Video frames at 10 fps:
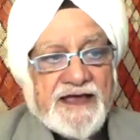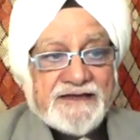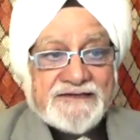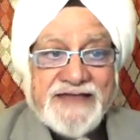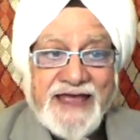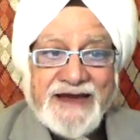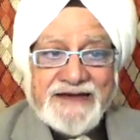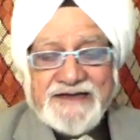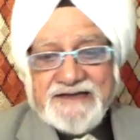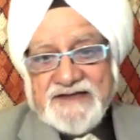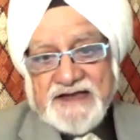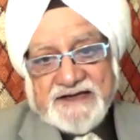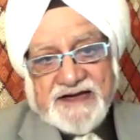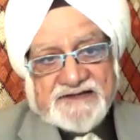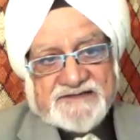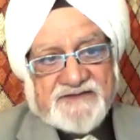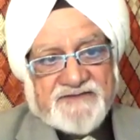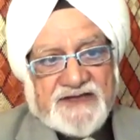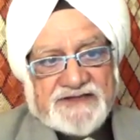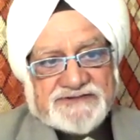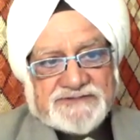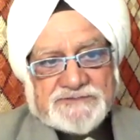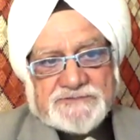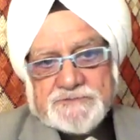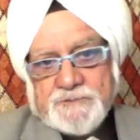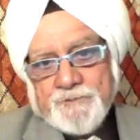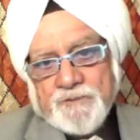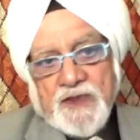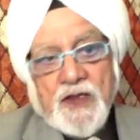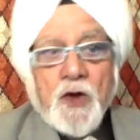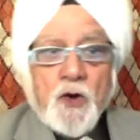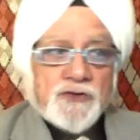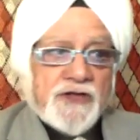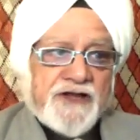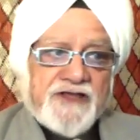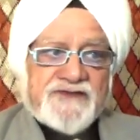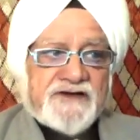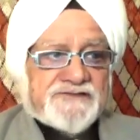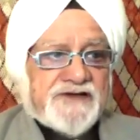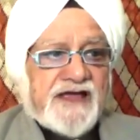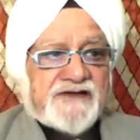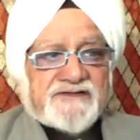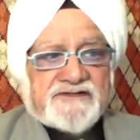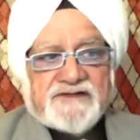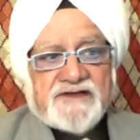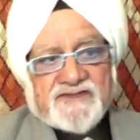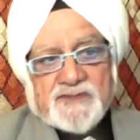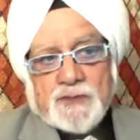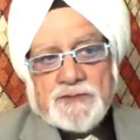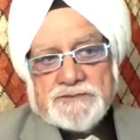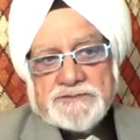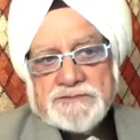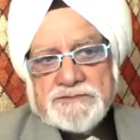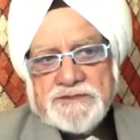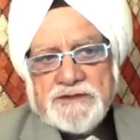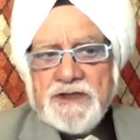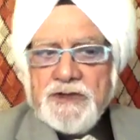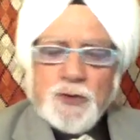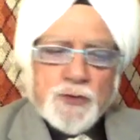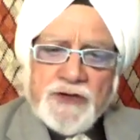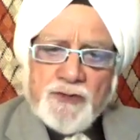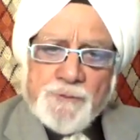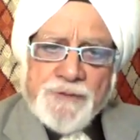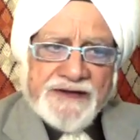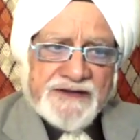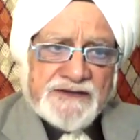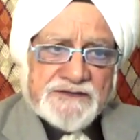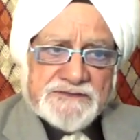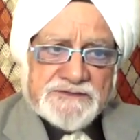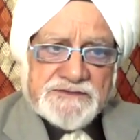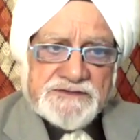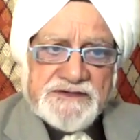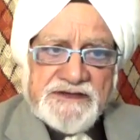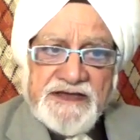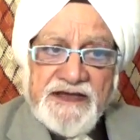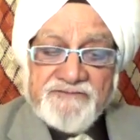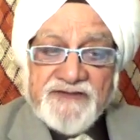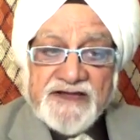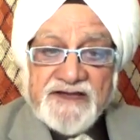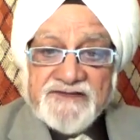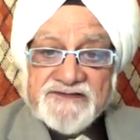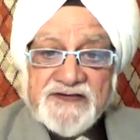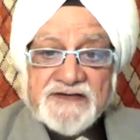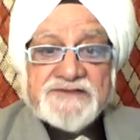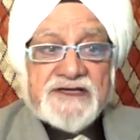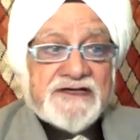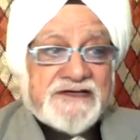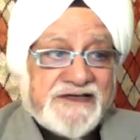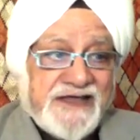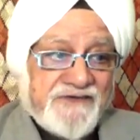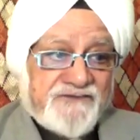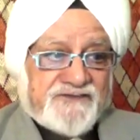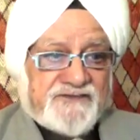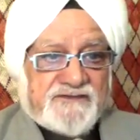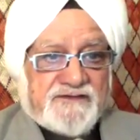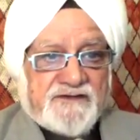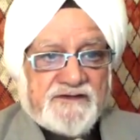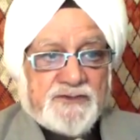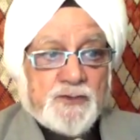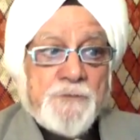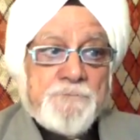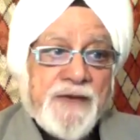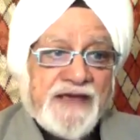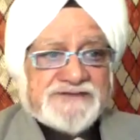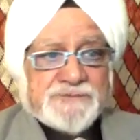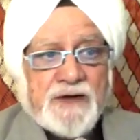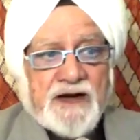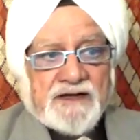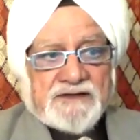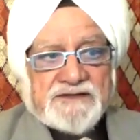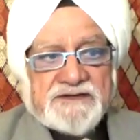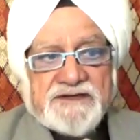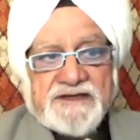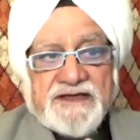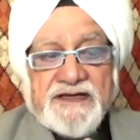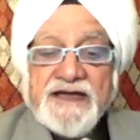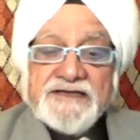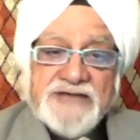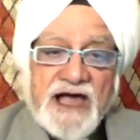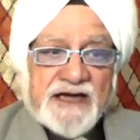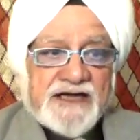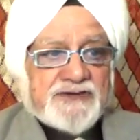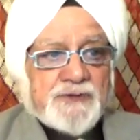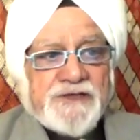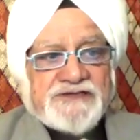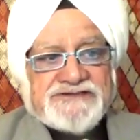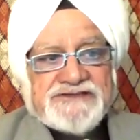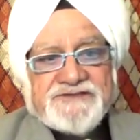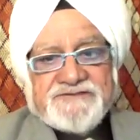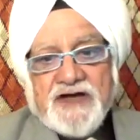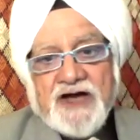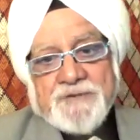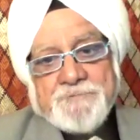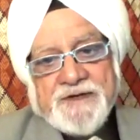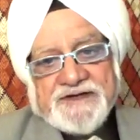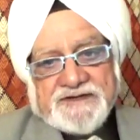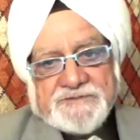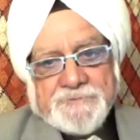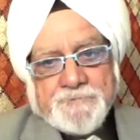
And that is the crux of the issue. On the racing tracks in the school, you can do better if the instructor gives you a benchmark, a target to be achieved or better.